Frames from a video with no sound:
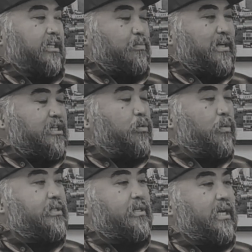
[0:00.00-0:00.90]
Especially
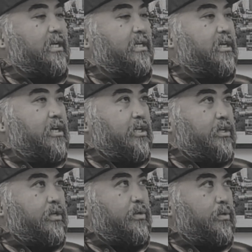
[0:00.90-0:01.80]
once
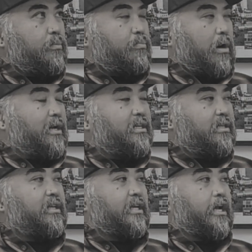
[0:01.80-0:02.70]
you bought into the